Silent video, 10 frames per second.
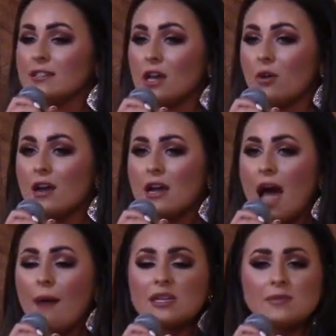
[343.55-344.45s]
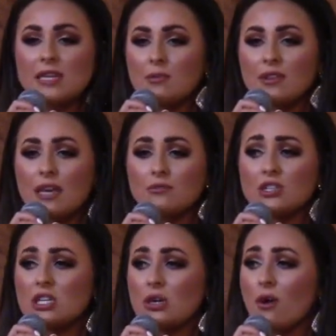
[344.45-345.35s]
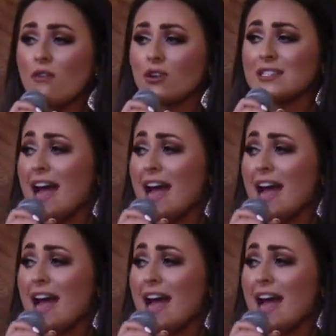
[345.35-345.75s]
So I was meeting with him just to go over